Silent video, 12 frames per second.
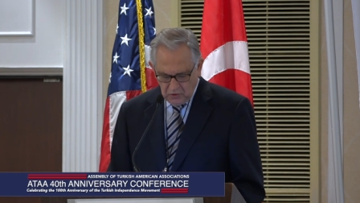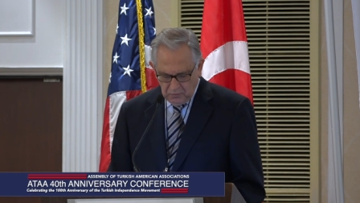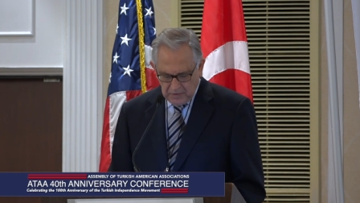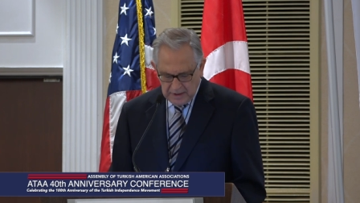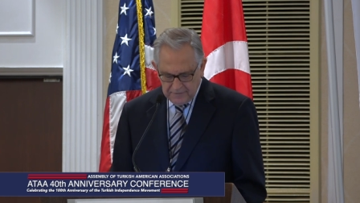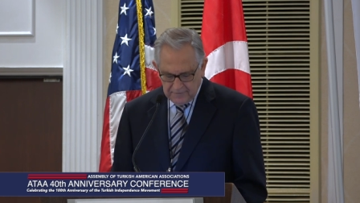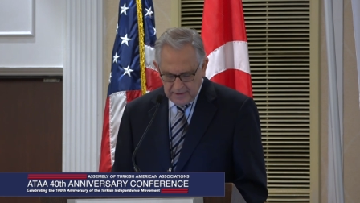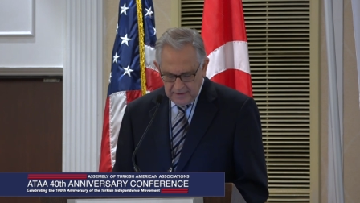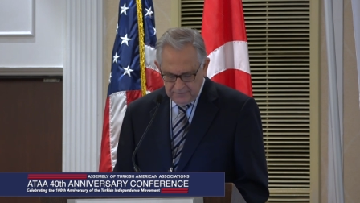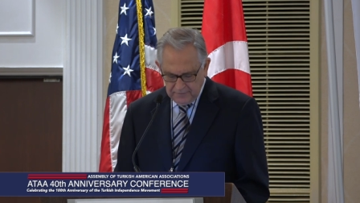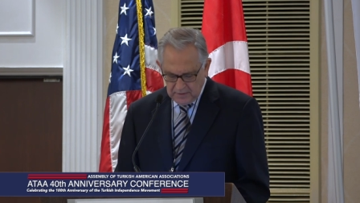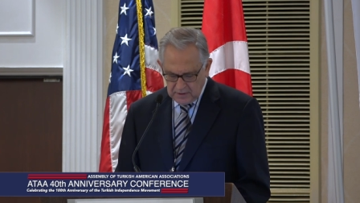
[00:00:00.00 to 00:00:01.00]
My
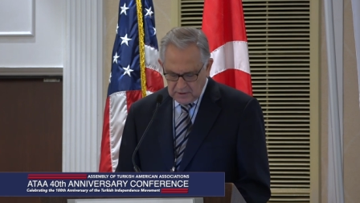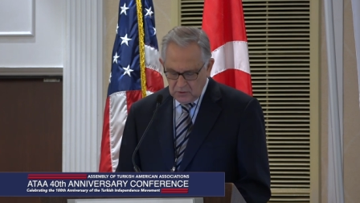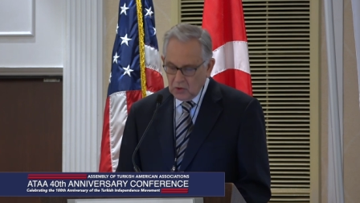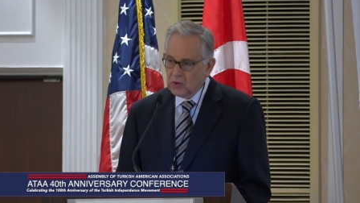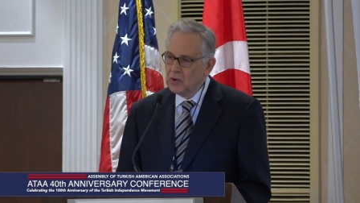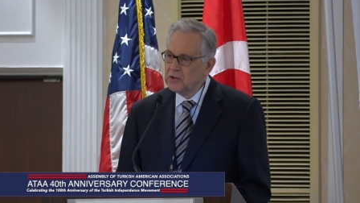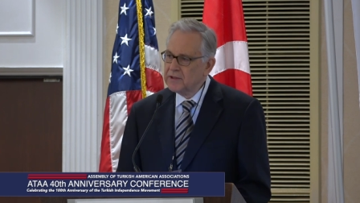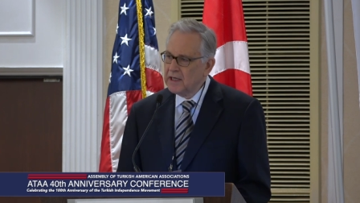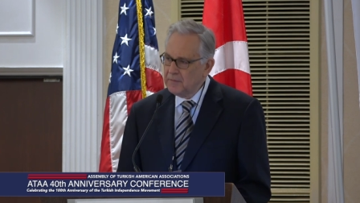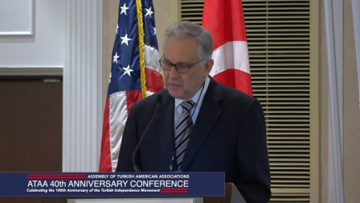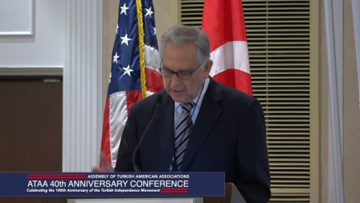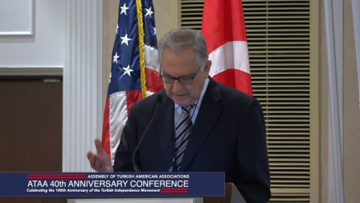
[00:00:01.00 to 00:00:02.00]
wife, uh, Dr.
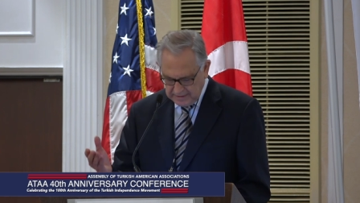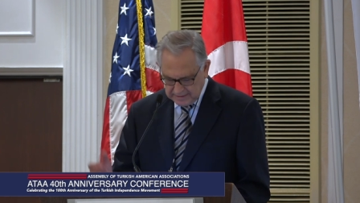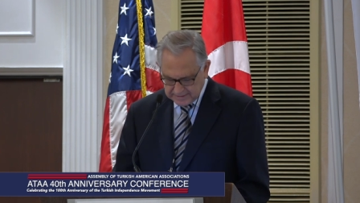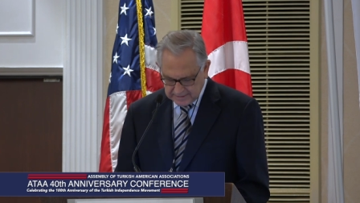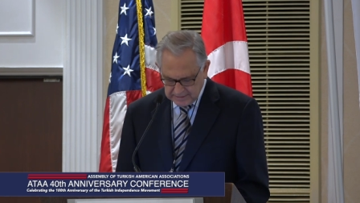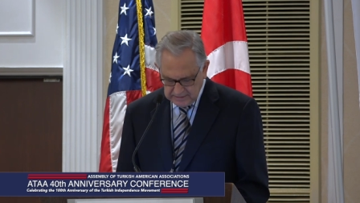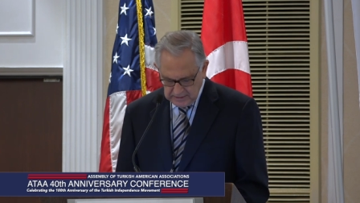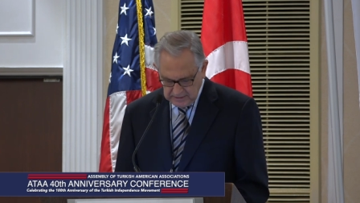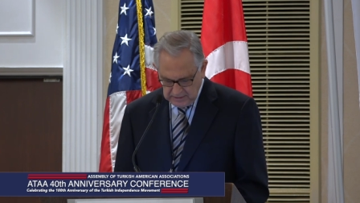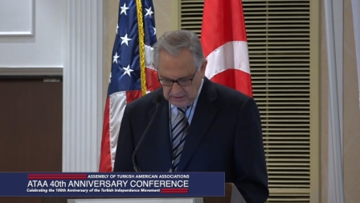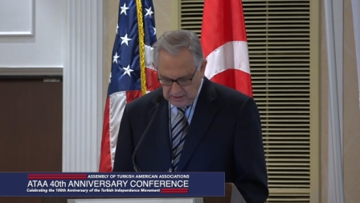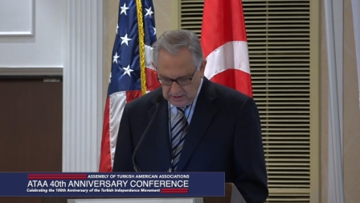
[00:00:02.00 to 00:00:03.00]
Serpil Ayaslı,
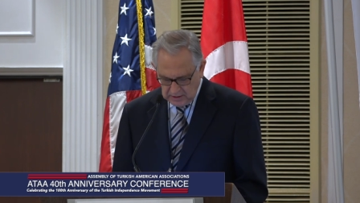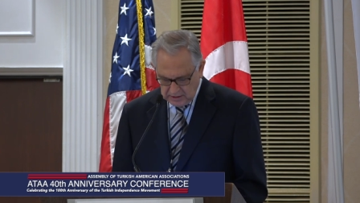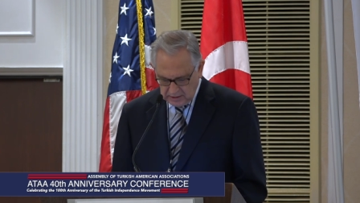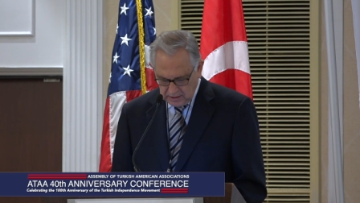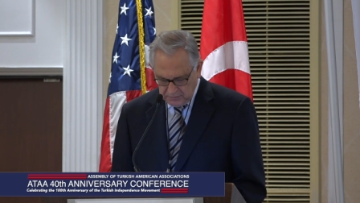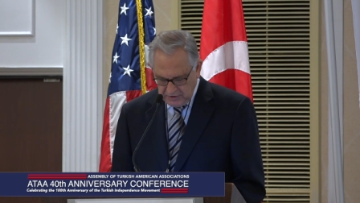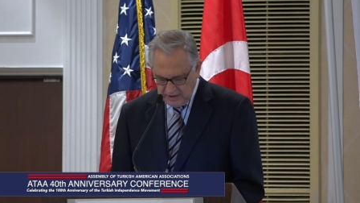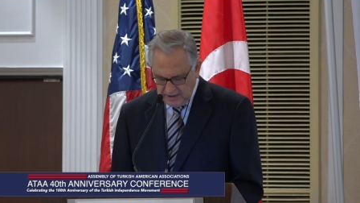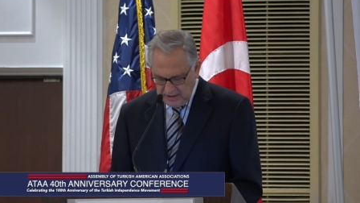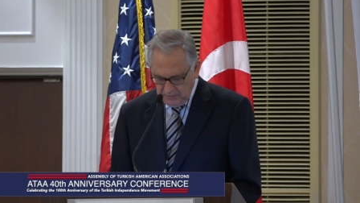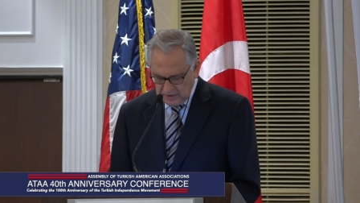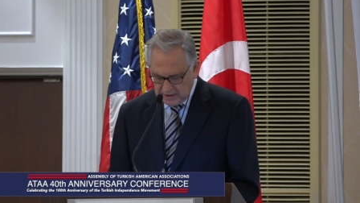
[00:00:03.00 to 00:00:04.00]
uh,
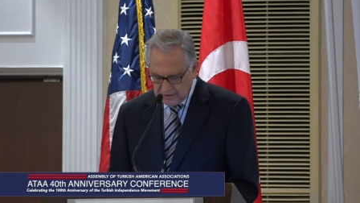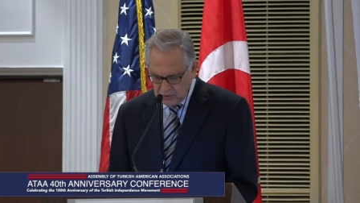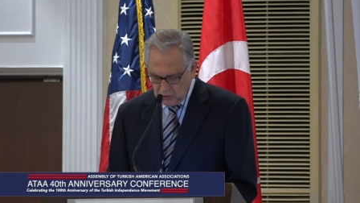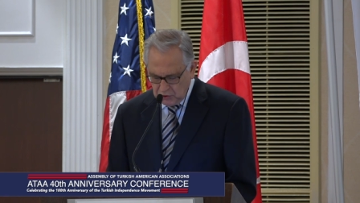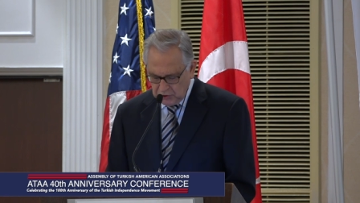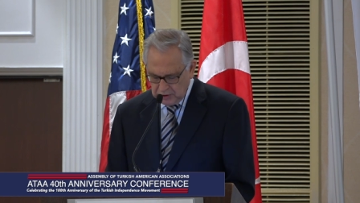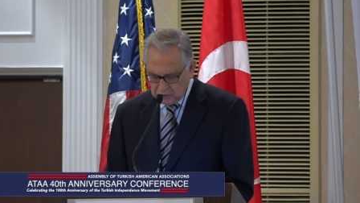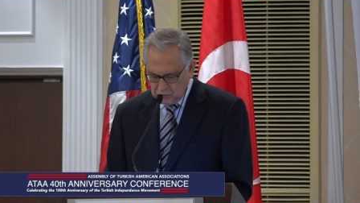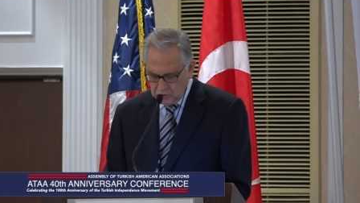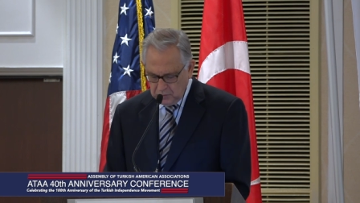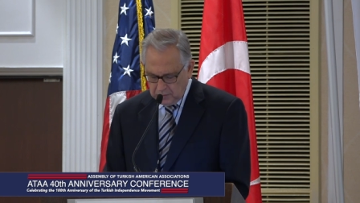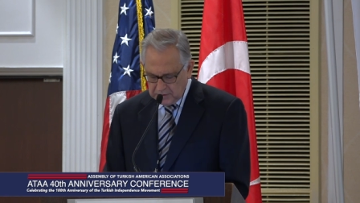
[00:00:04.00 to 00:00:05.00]
became an associate
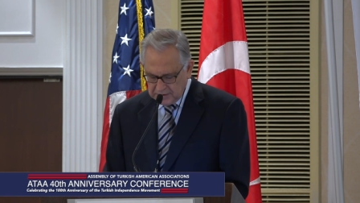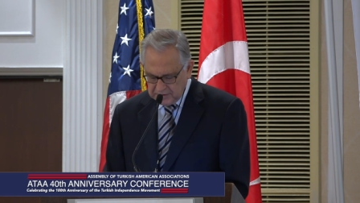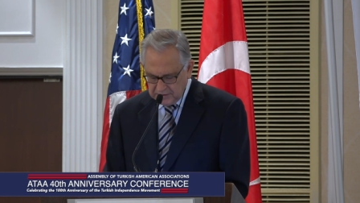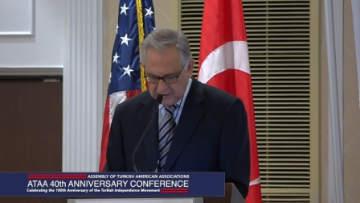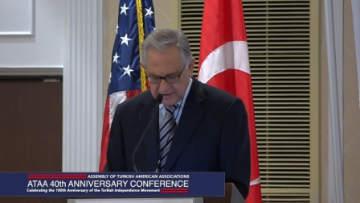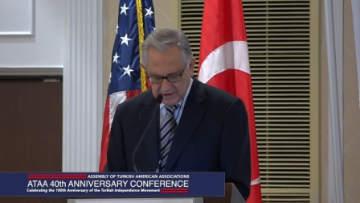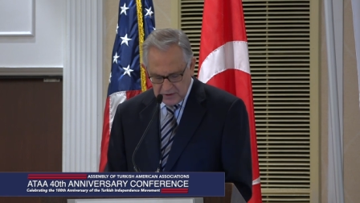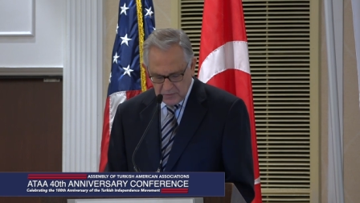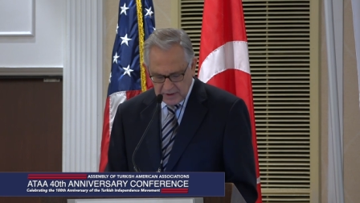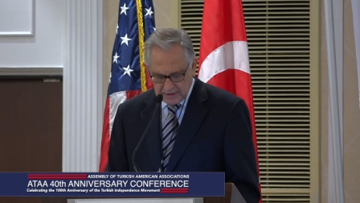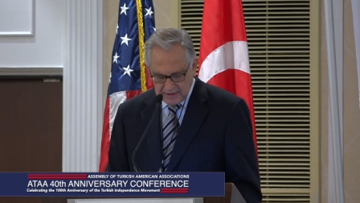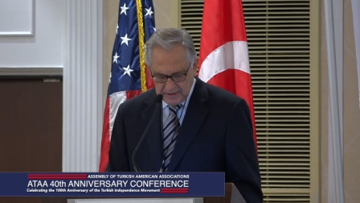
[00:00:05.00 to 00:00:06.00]
group leader at
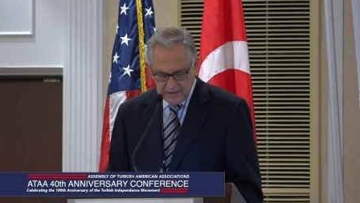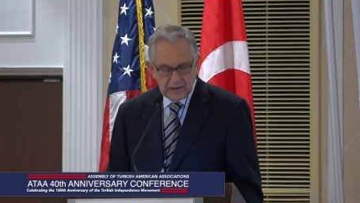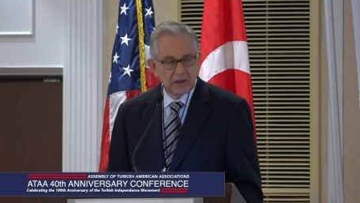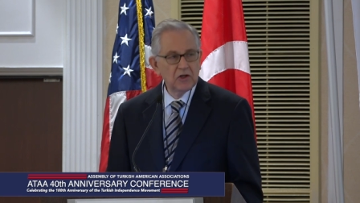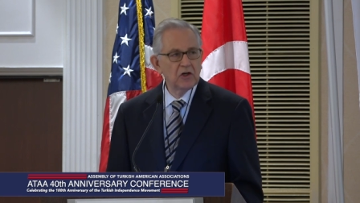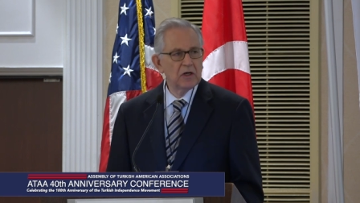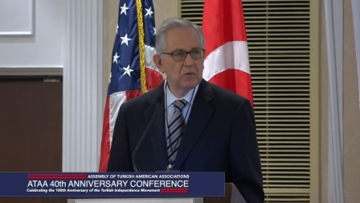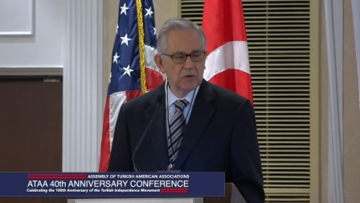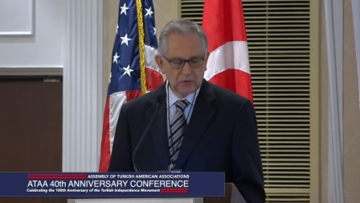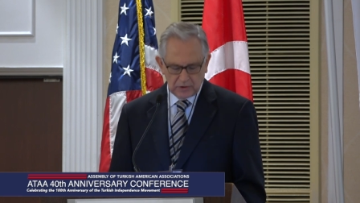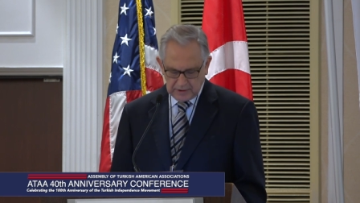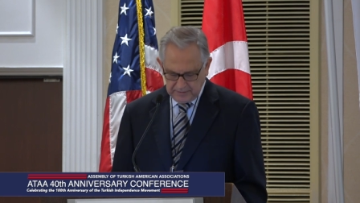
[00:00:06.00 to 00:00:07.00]
MIT Lincoln
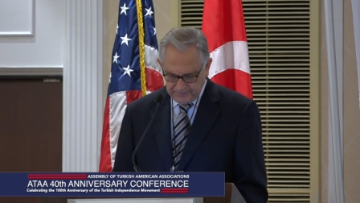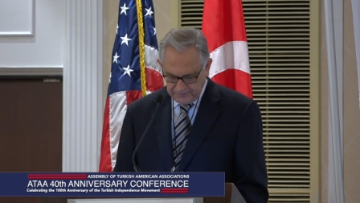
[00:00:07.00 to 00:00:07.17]
Laboratory.